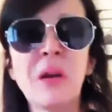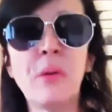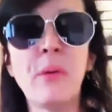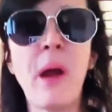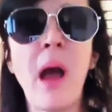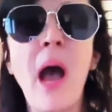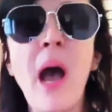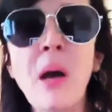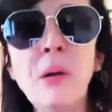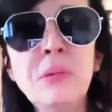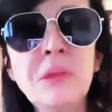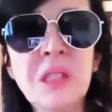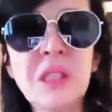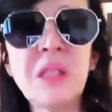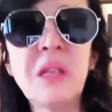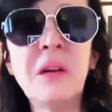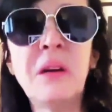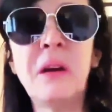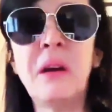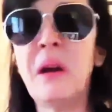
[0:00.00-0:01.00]
around in
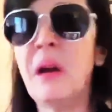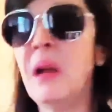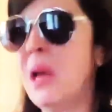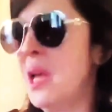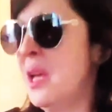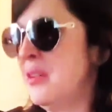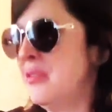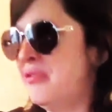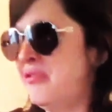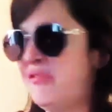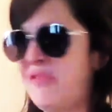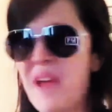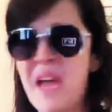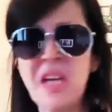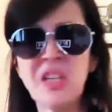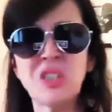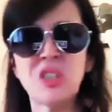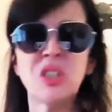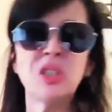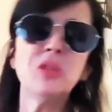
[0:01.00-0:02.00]
her
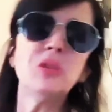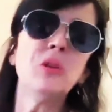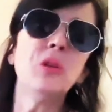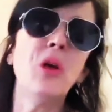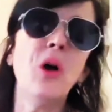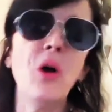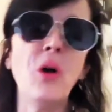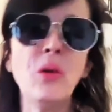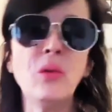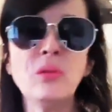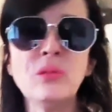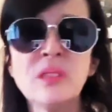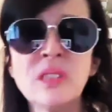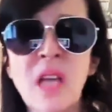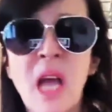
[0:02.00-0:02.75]
fashion clothes.